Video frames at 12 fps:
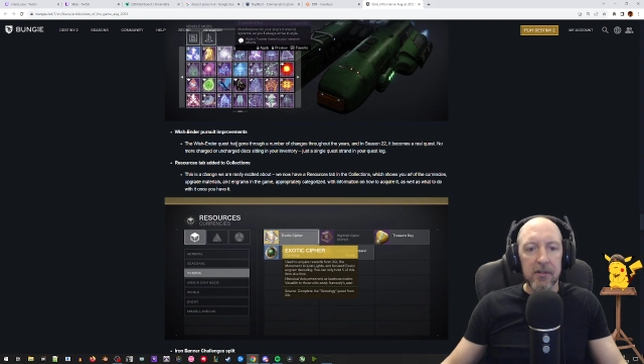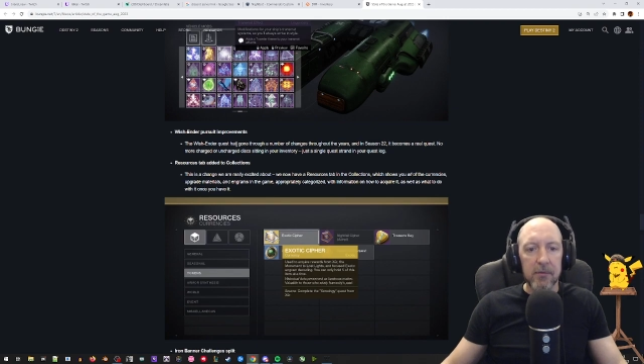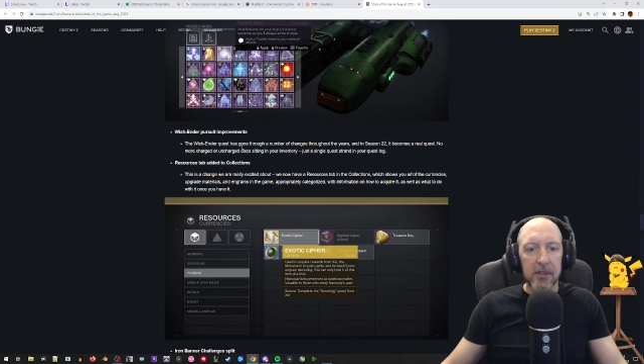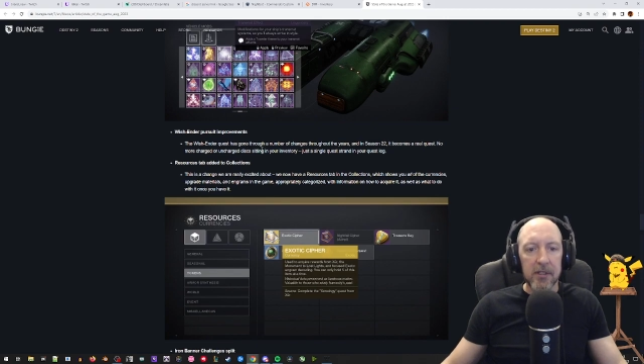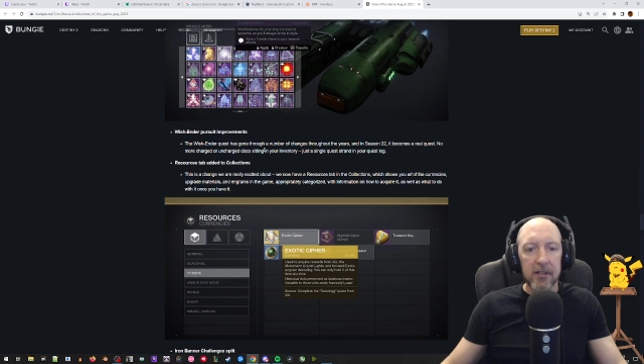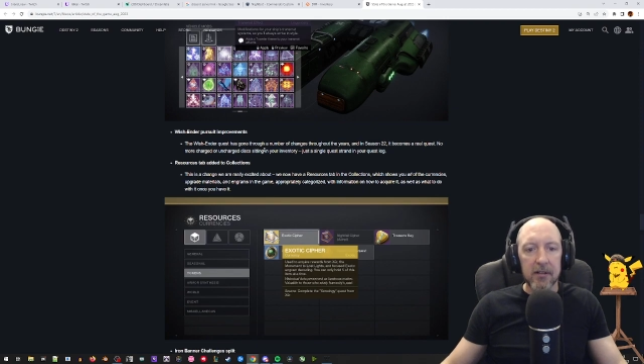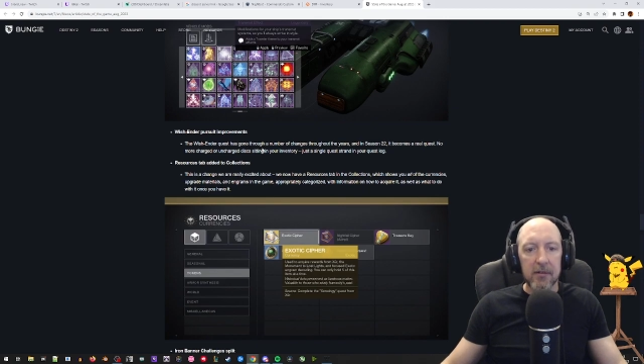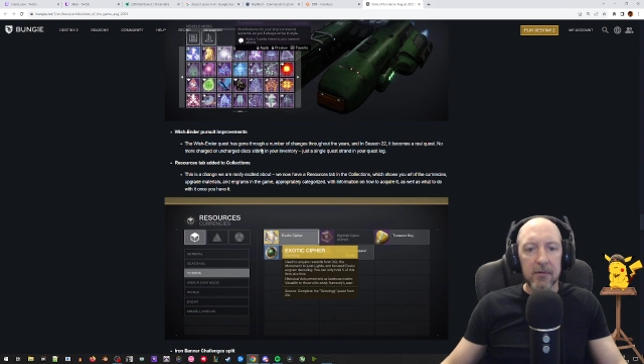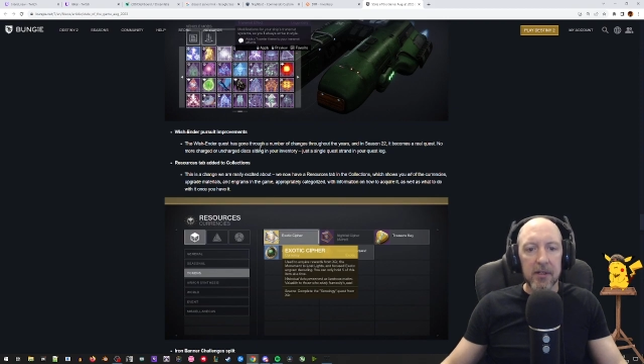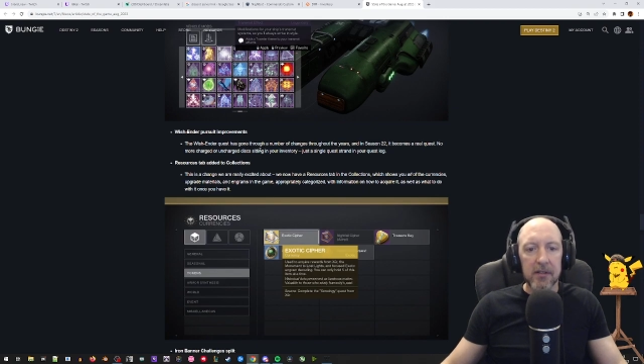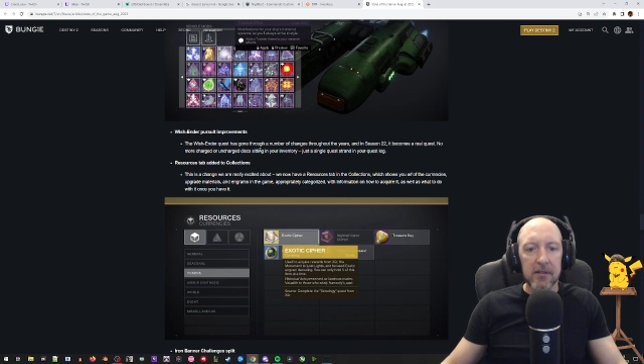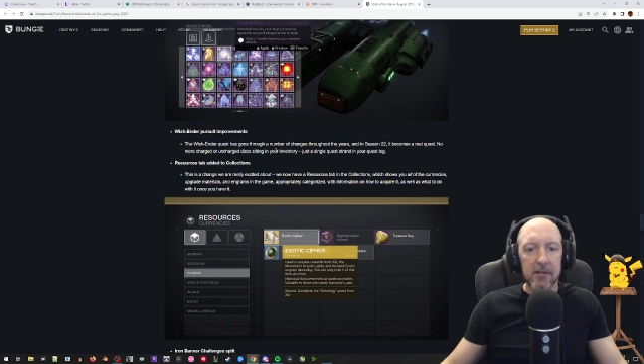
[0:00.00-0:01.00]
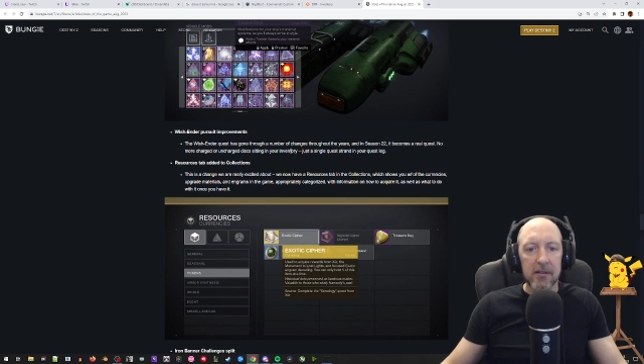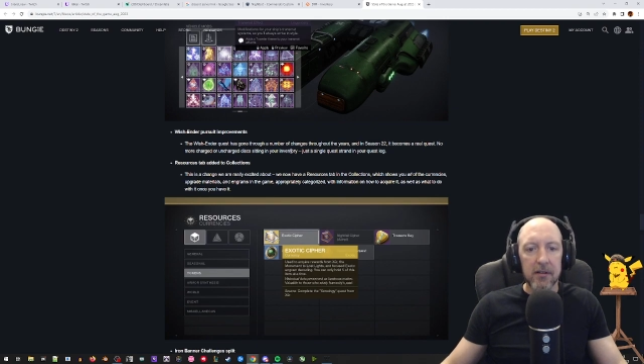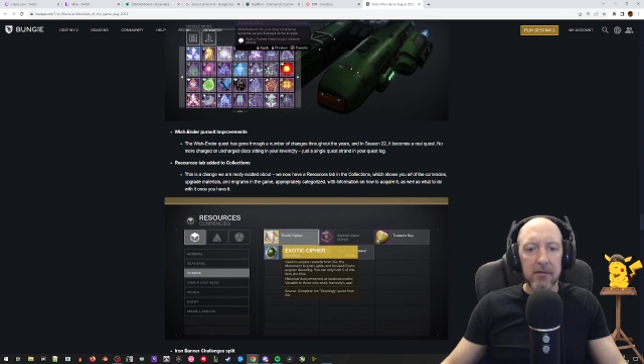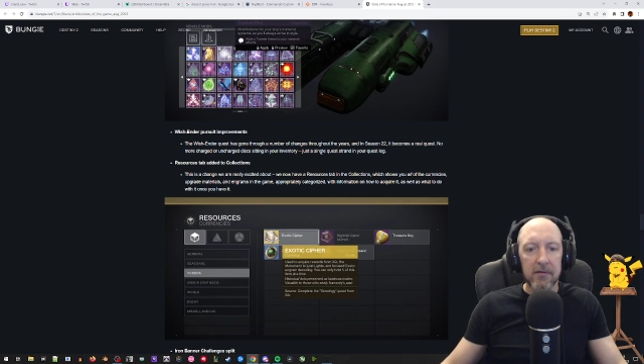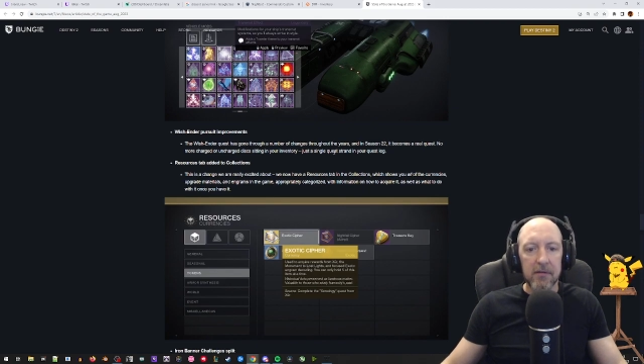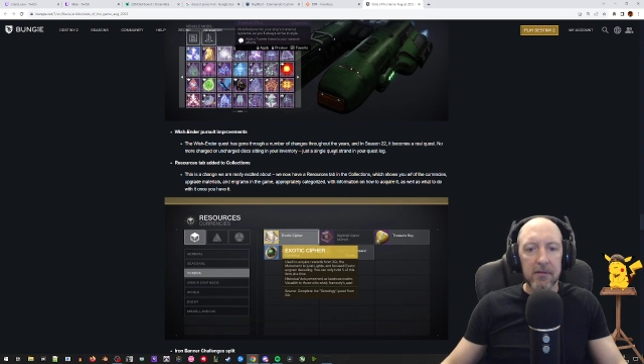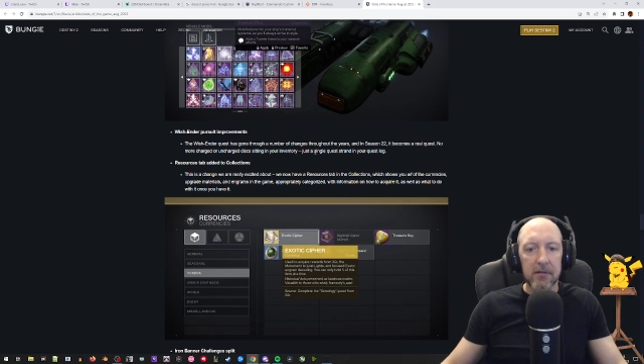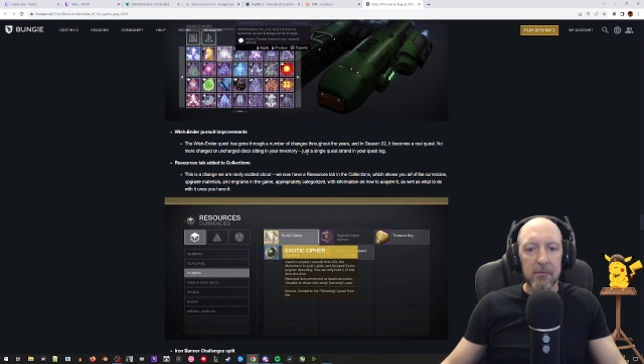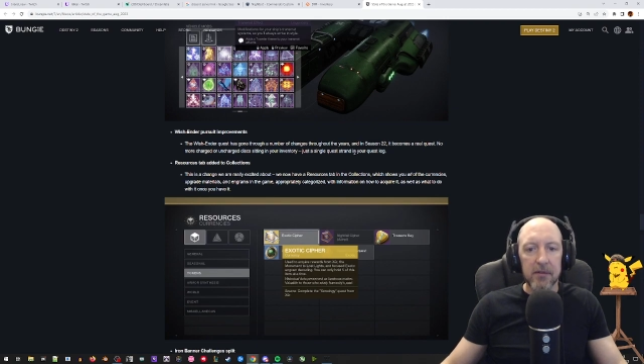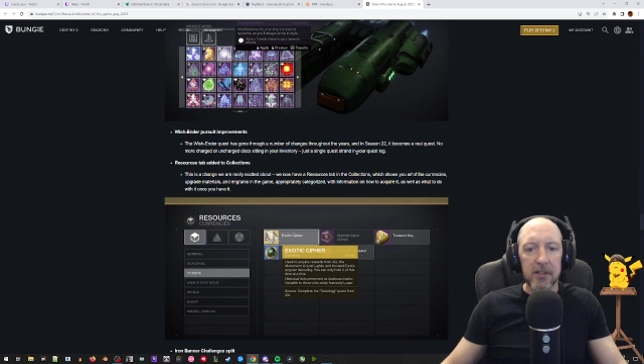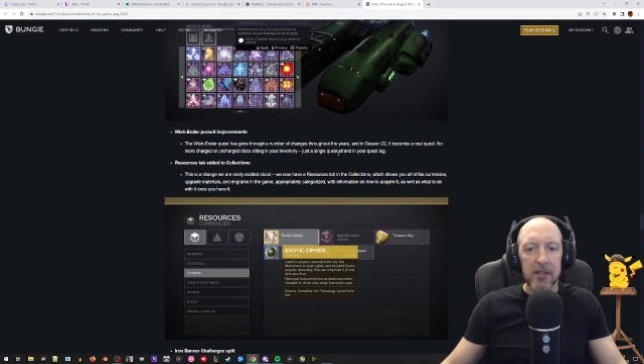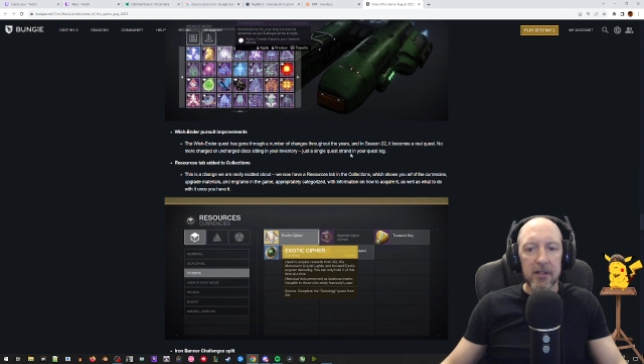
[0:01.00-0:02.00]
The Wish Ender quest has gone through a number
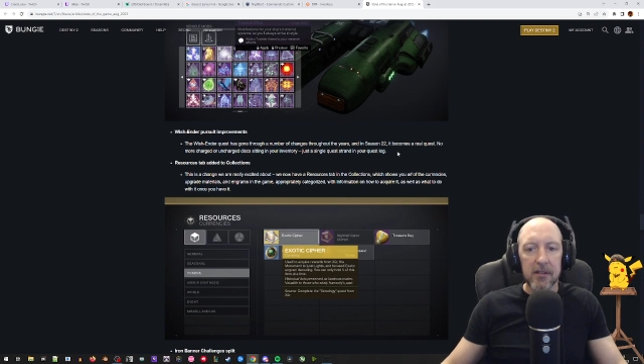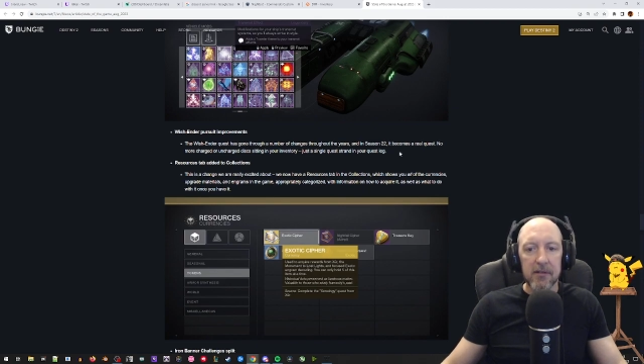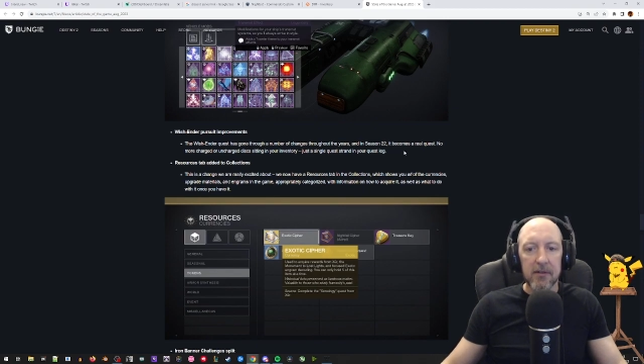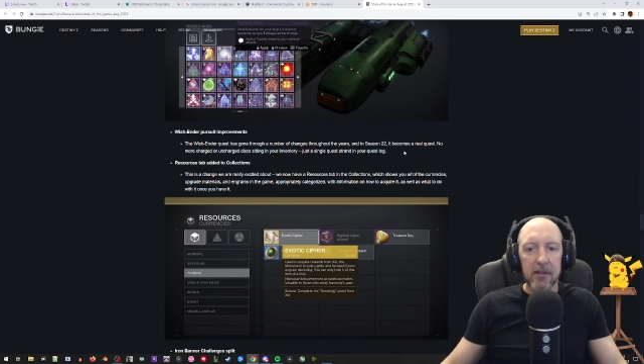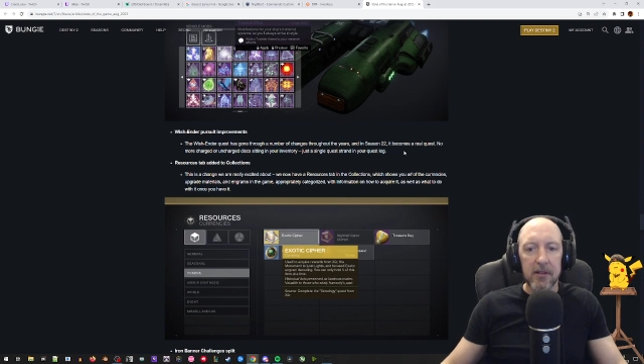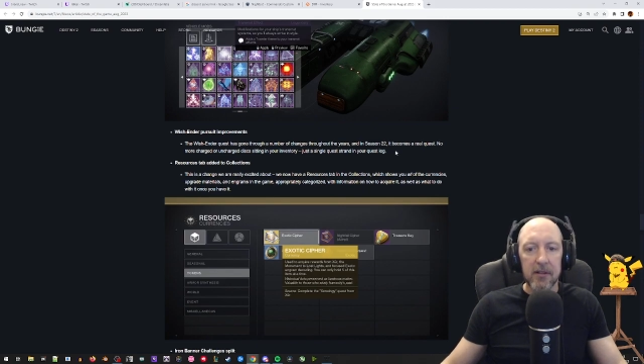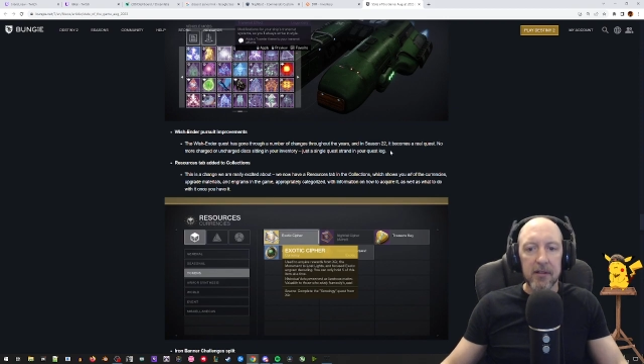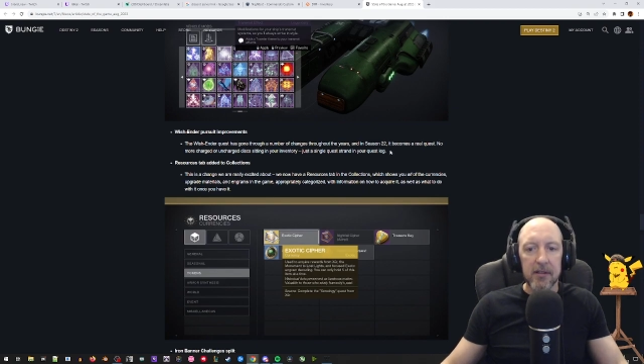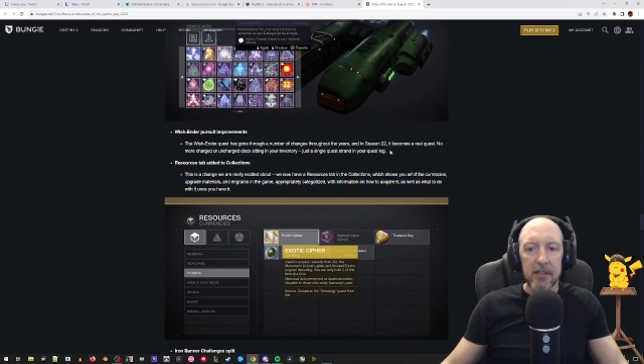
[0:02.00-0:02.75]
of changes throughout the years,